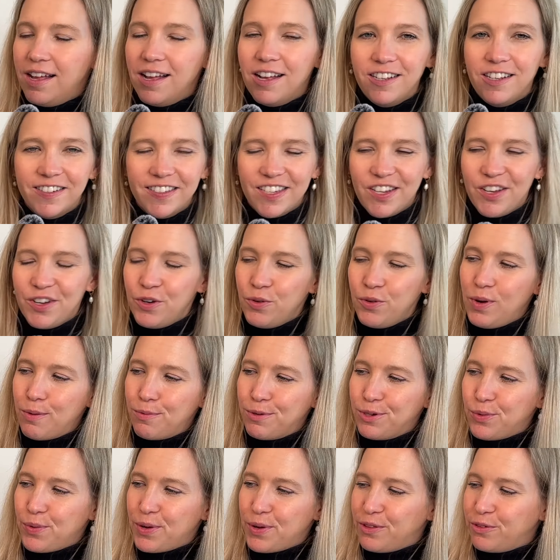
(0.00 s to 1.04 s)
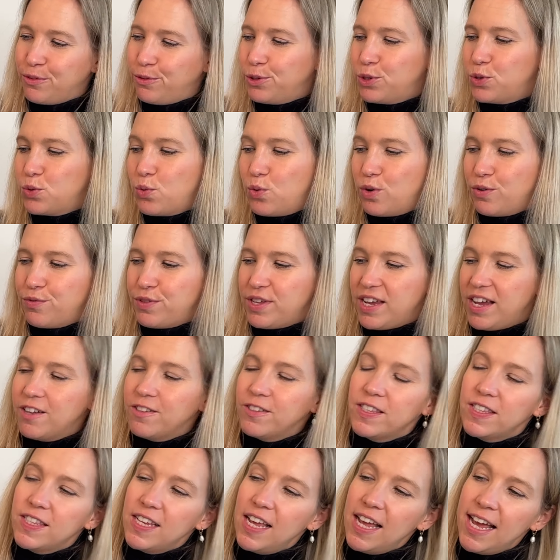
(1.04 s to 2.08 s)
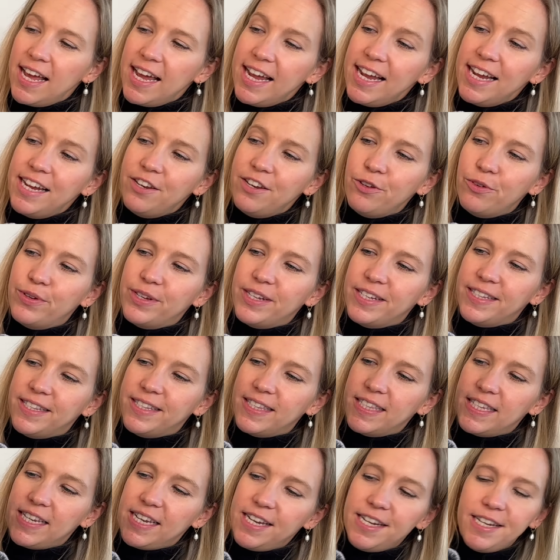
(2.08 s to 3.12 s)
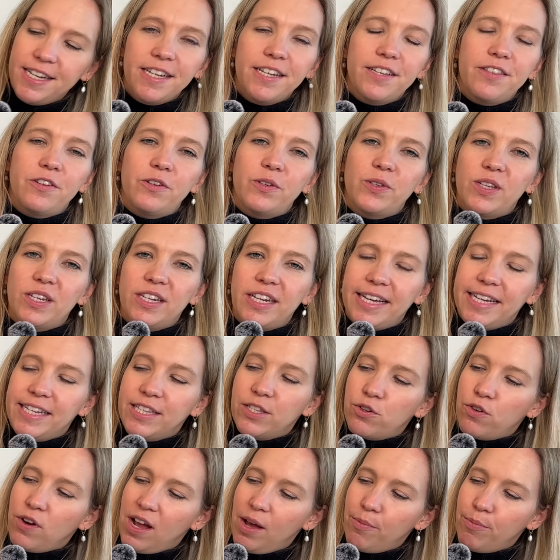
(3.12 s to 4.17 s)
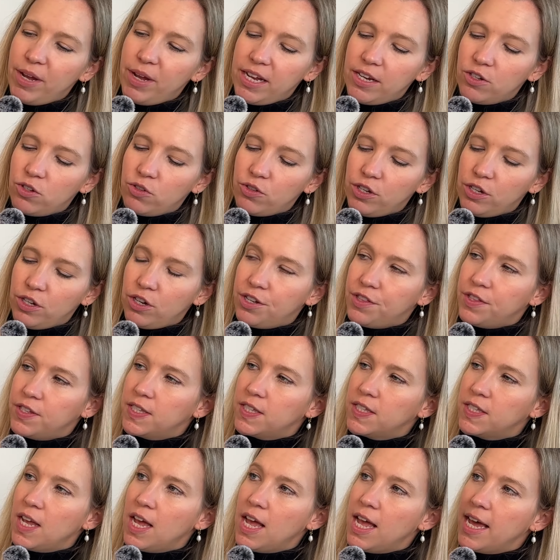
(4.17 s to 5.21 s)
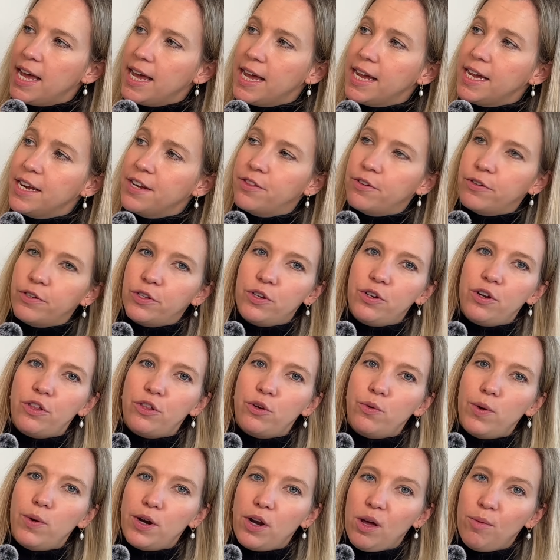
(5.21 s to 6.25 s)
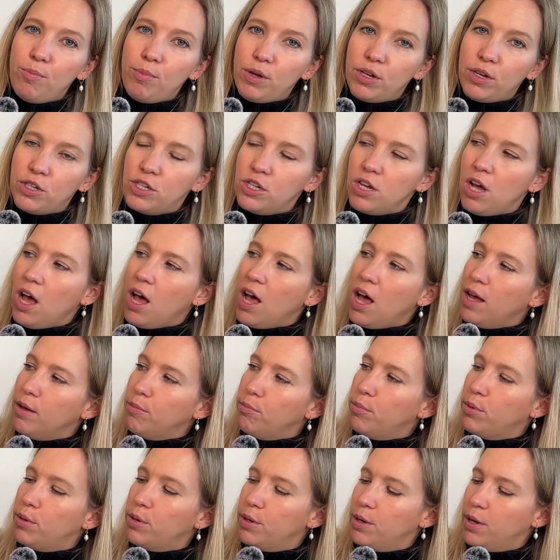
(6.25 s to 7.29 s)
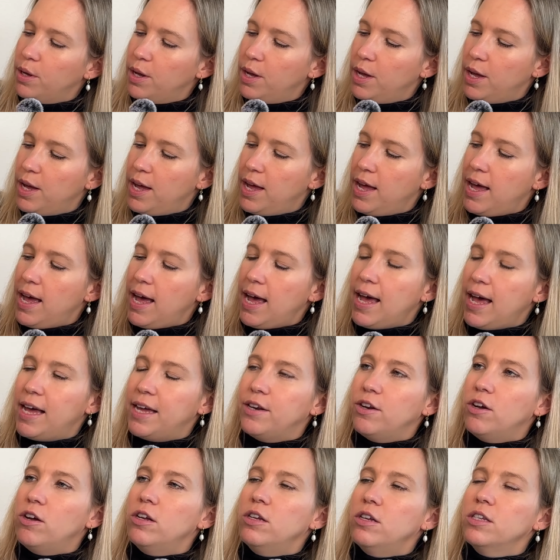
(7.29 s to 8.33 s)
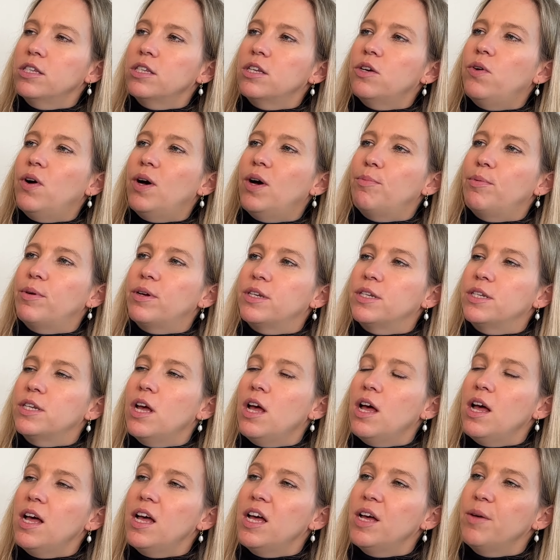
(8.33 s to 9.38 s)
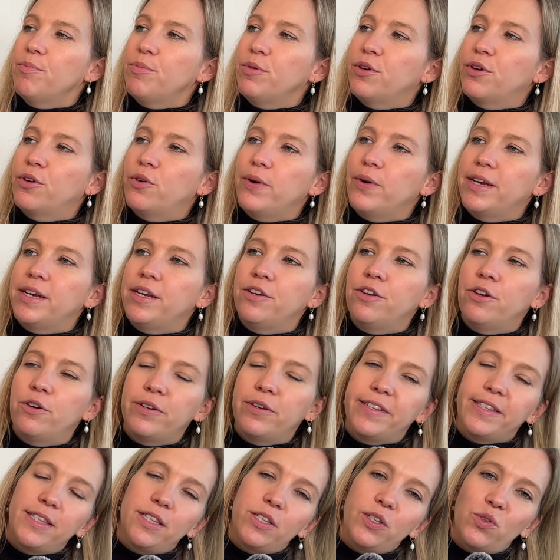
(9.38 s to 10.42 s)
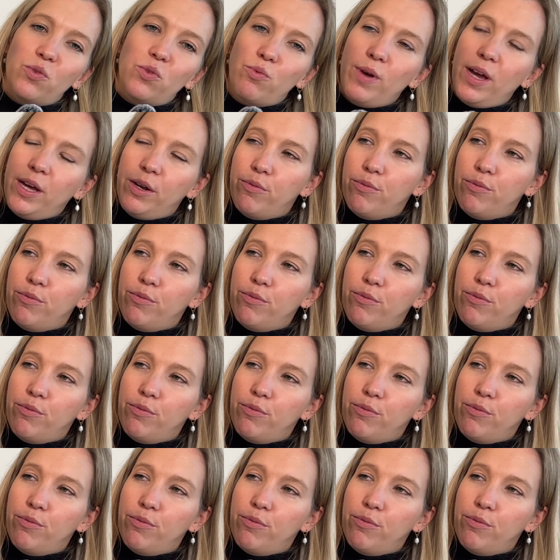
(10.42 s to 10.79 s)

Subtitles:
Also, while we're doing a little tour of the outside, you can see there's a nice grab handle here on the side. There's another one up on top. And also up on top, you're going to notice this red